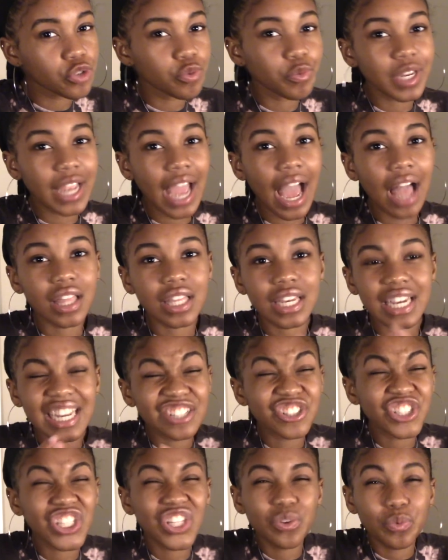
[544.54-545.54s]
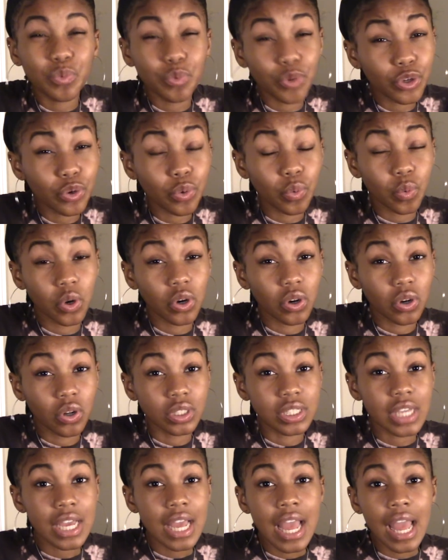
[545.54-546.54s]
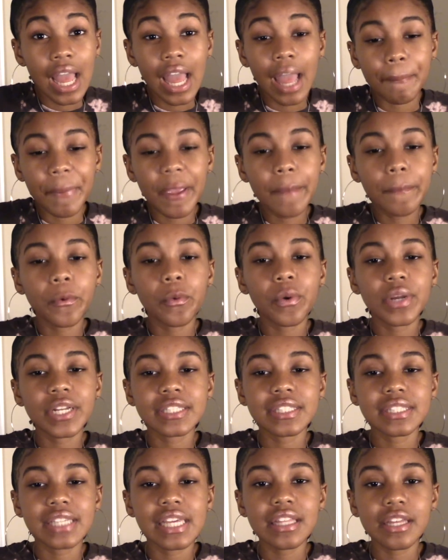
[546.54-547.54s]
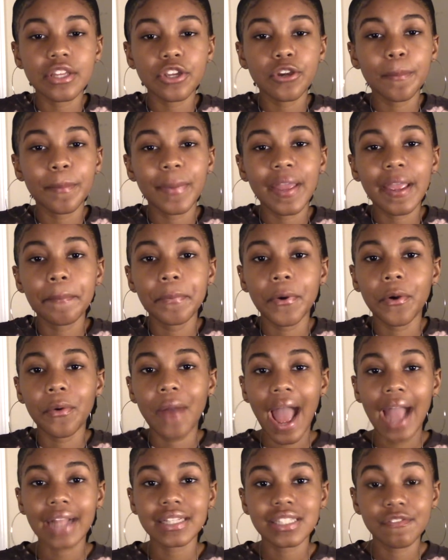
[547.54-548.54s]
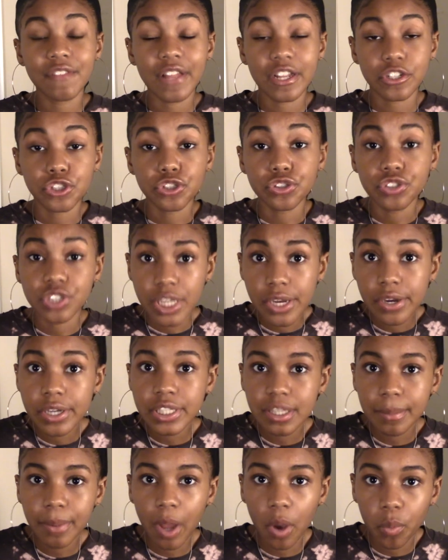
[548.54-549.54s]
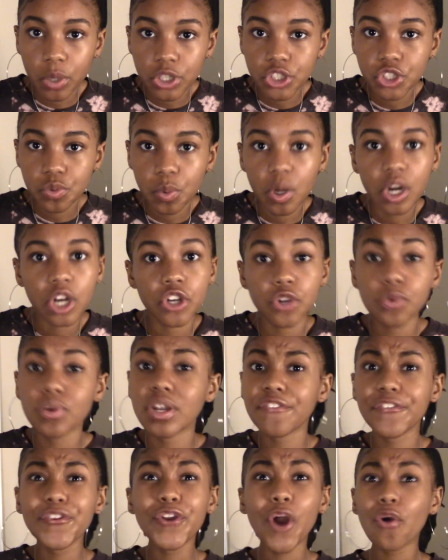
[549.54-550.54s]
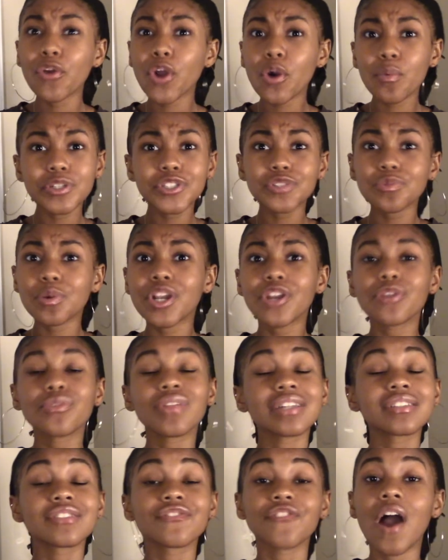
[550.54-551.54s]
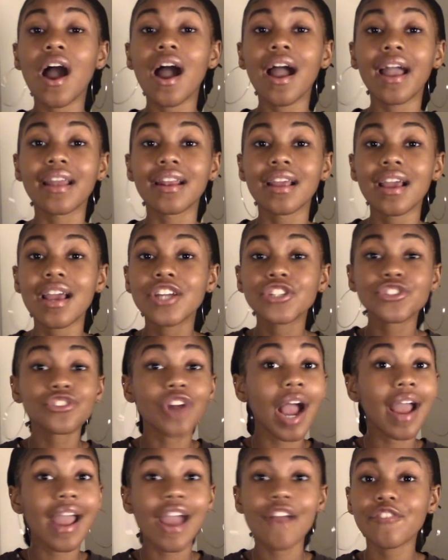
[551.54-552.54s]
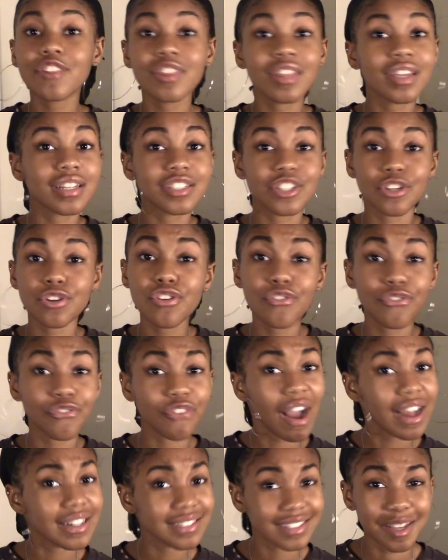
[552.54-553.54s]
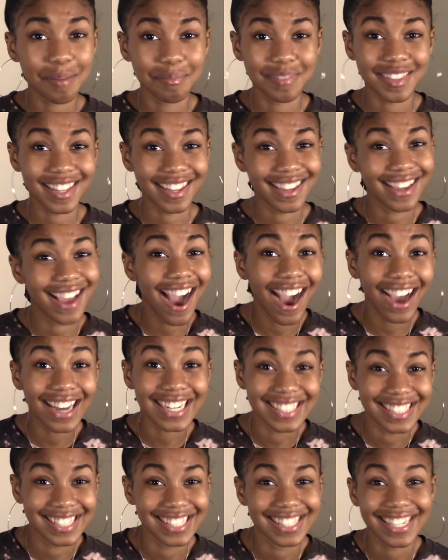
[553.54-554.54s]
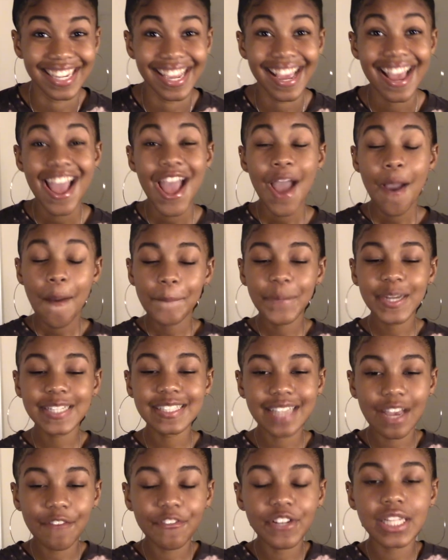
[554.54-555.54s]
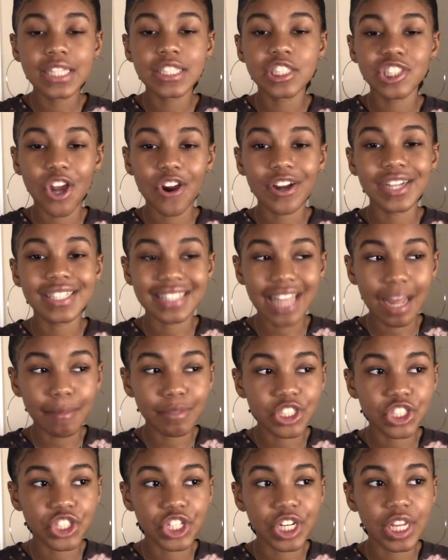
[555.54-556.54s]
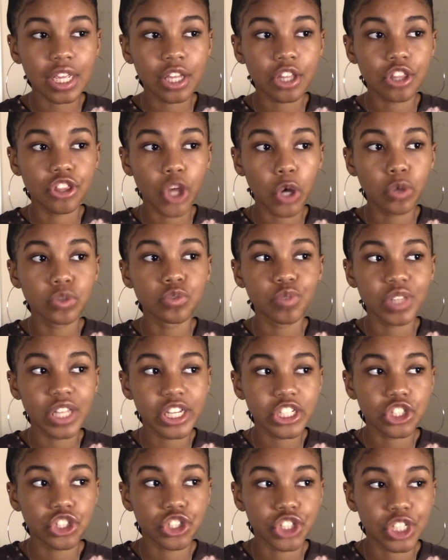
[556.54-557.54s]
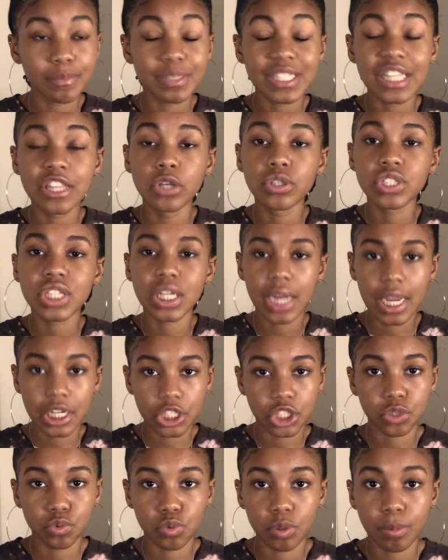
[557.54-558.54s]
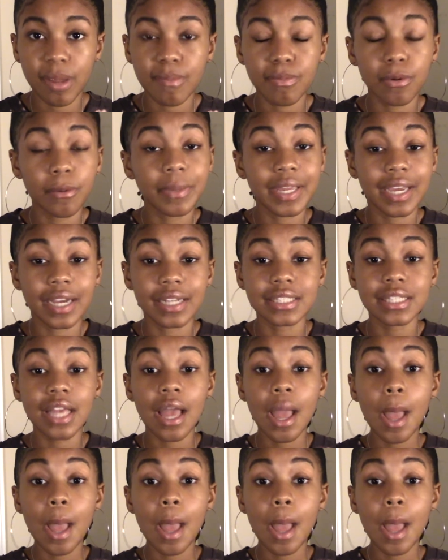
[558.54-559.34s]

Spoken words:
reality, into the real world. People want to see that you're being proactive, that you're serious about what you want to do. And if you don't know what you want to do, that's fine. Try everything until you find something, honestly. But definitely start establishing those relationships and those connections with people, because